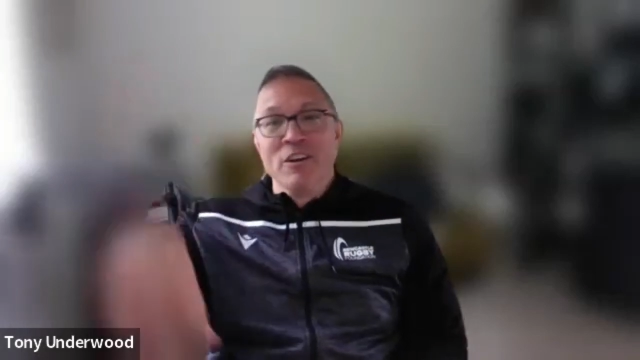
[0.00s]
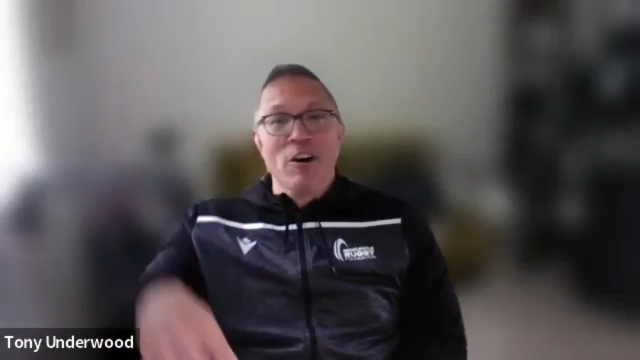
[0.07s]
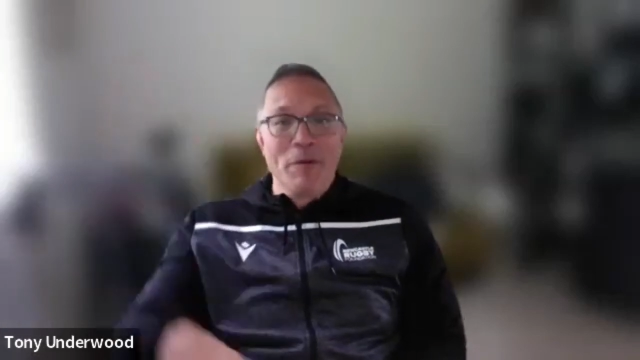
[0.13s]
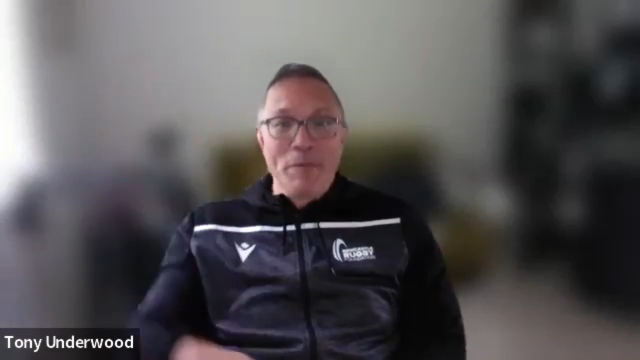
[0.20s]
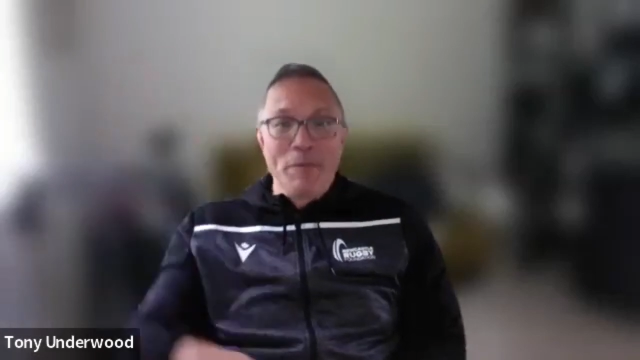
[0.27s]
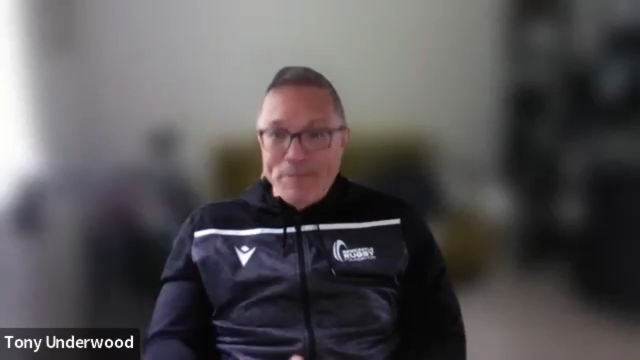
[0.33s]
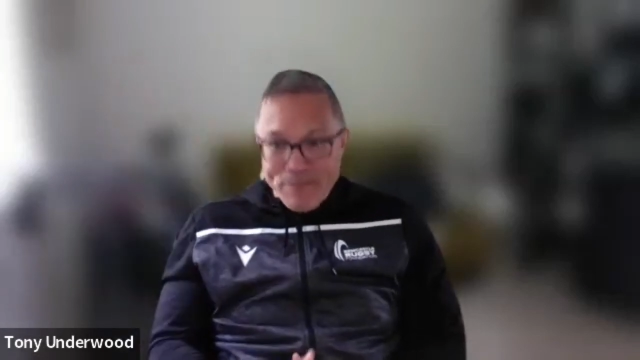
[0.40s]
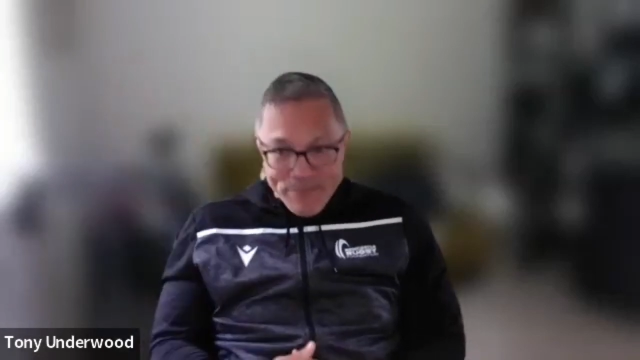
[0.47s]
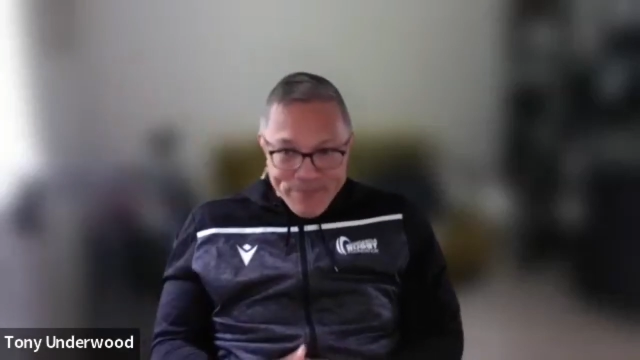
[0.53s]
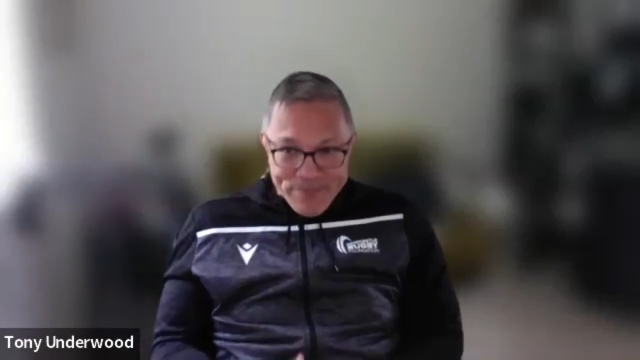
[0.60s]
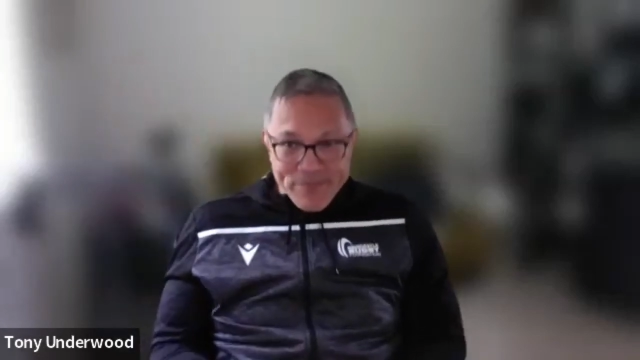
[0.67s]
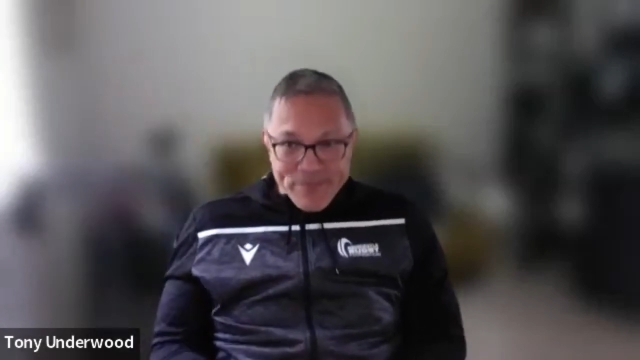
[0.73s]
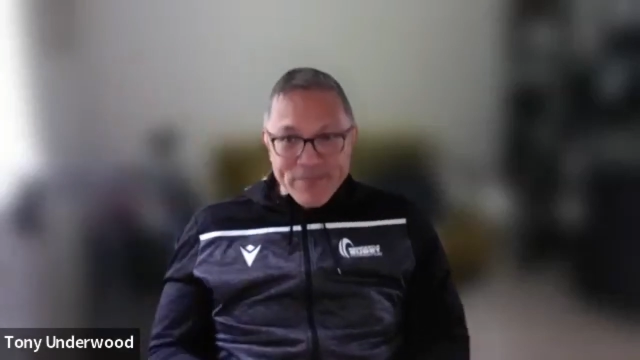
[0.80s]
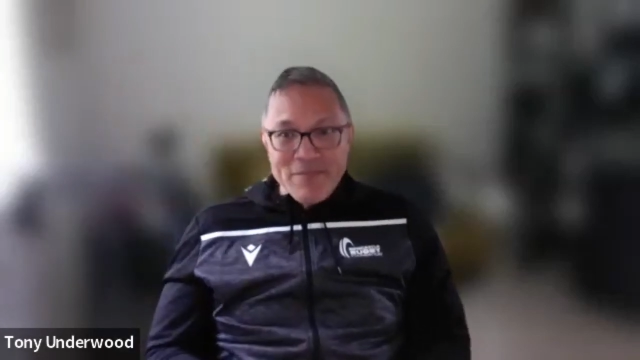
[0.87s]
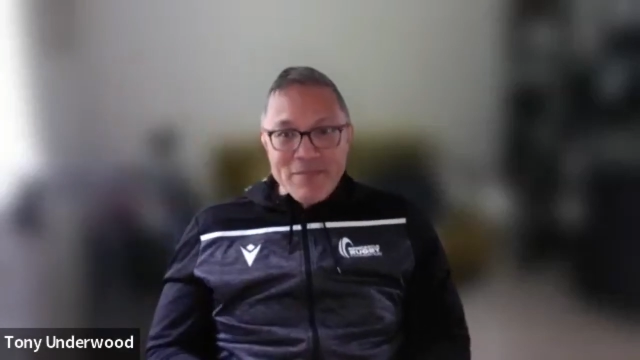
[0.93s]
not.
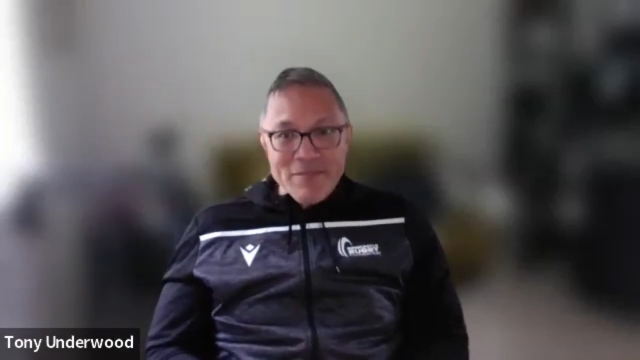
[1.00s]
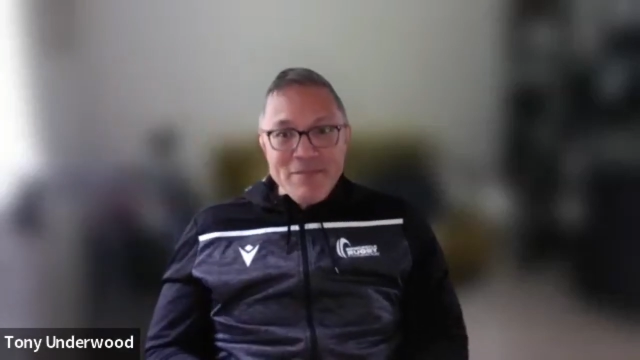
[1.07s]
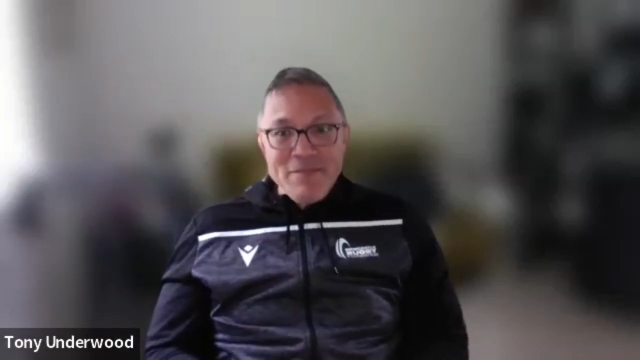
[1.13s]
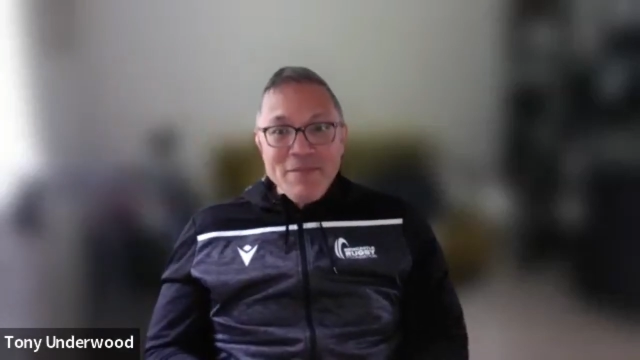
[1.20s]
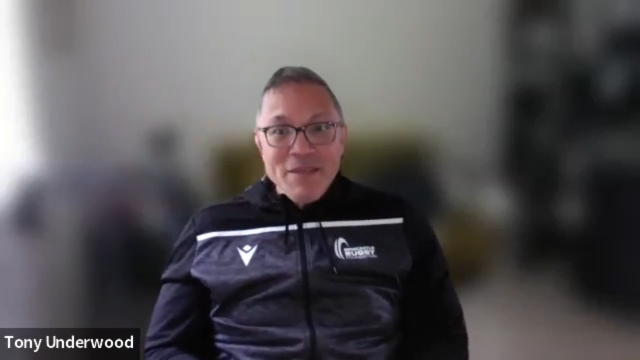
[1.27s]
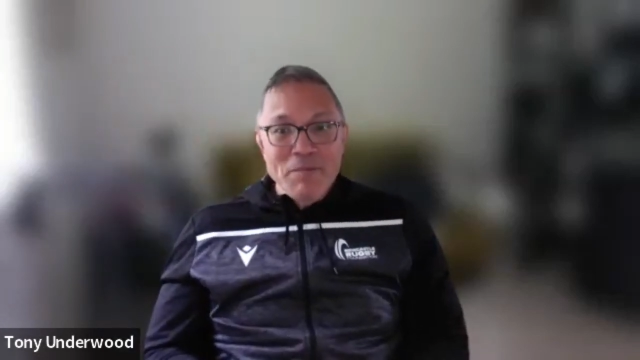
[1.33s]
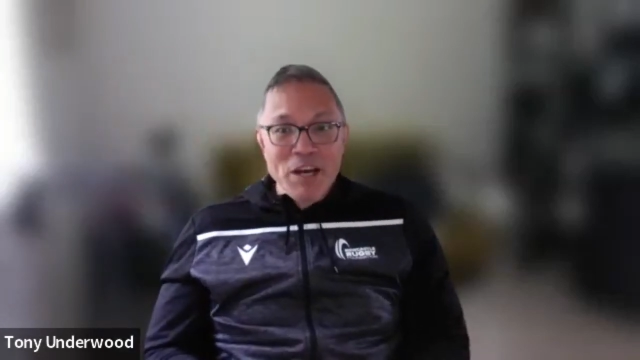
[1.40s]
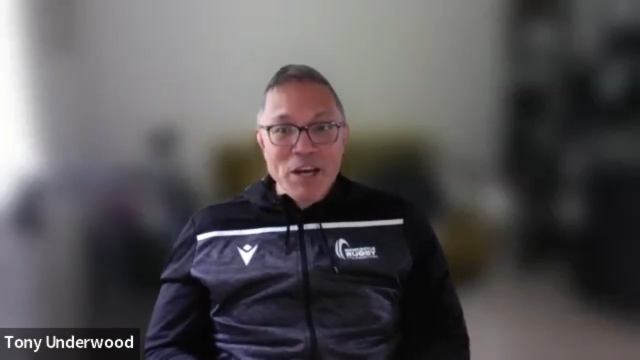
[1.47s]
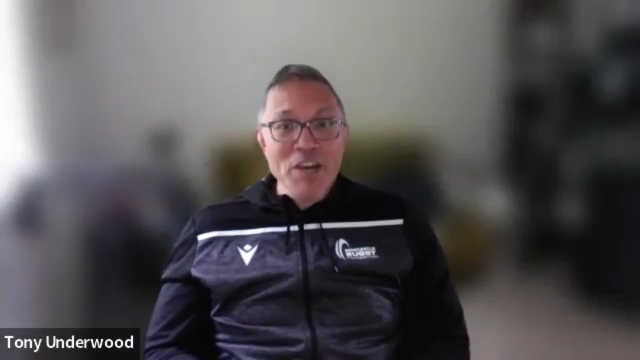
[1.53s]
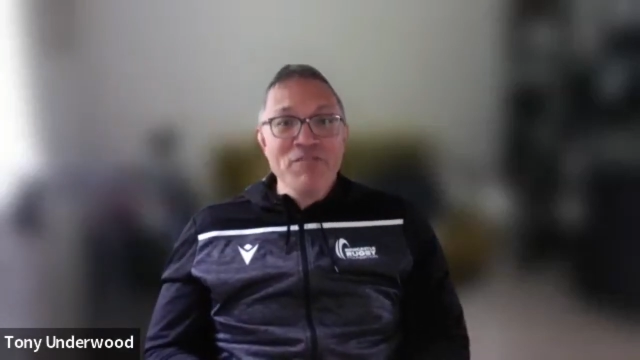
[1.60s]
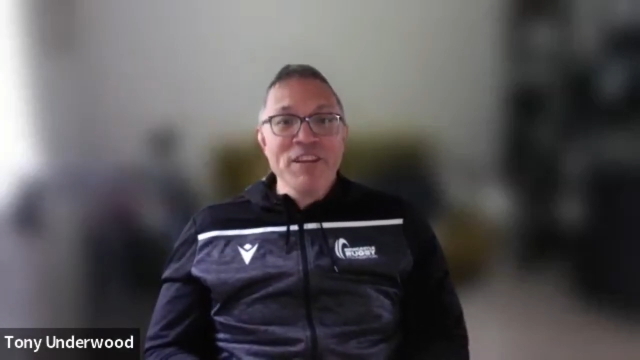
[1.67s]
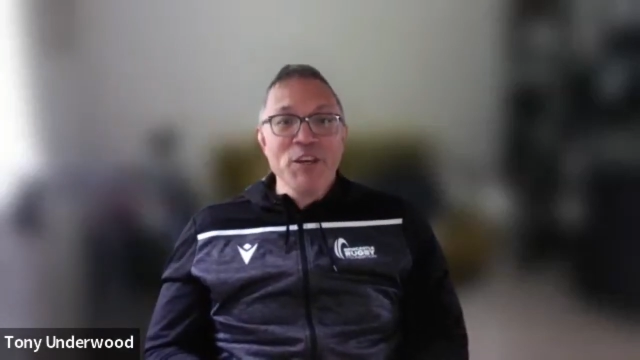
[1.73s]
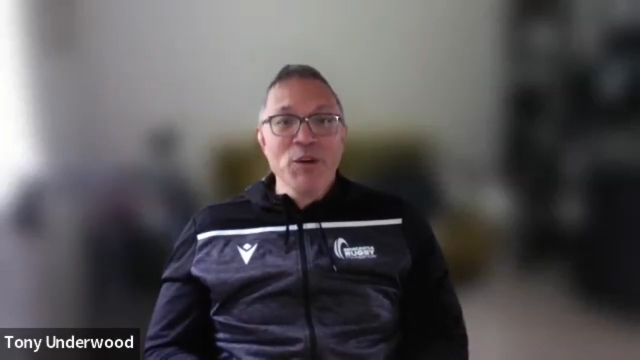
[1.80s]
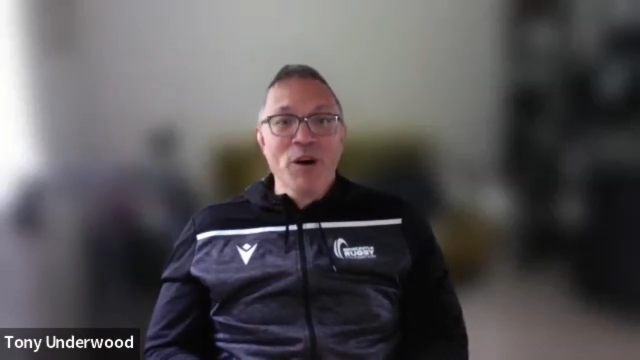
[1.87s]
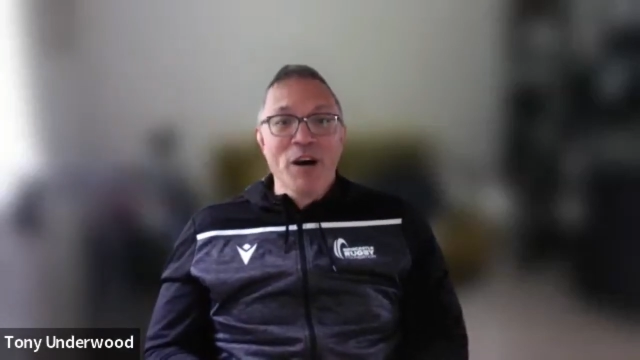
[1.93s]

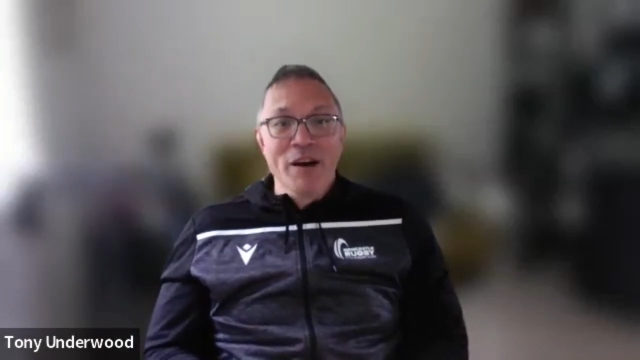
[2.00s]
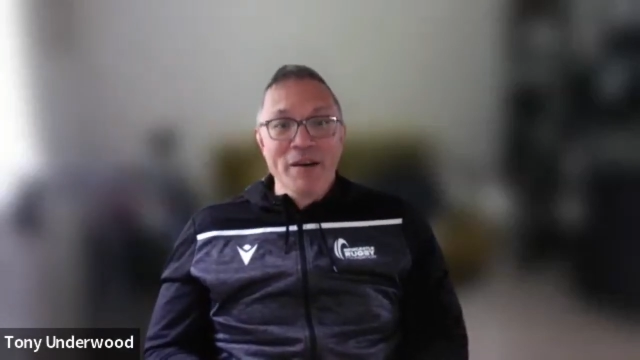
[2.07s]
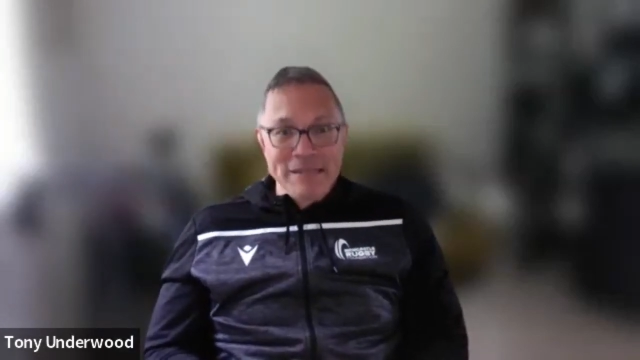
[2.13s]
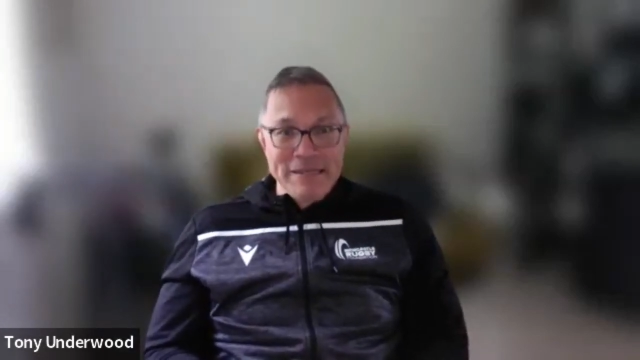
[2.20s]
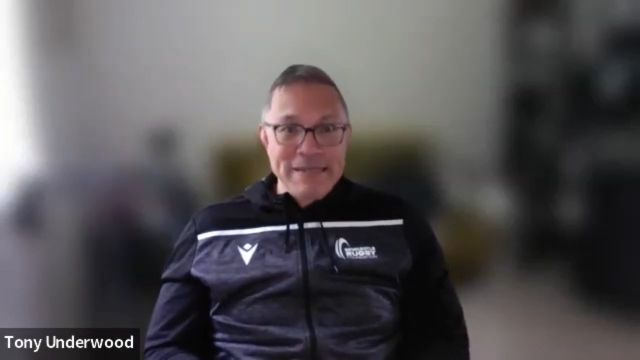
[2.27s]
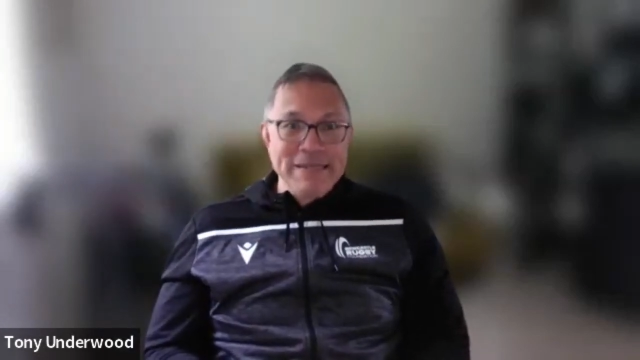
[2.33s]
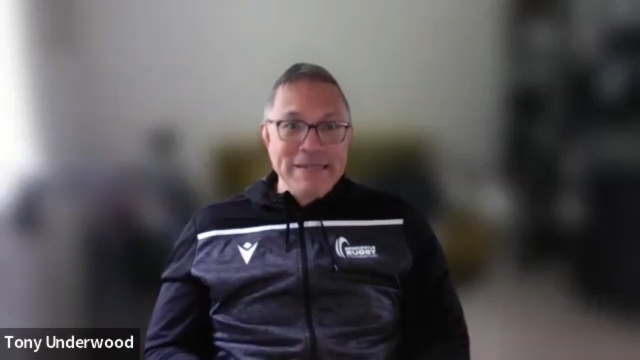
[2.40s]
Hopefully you are.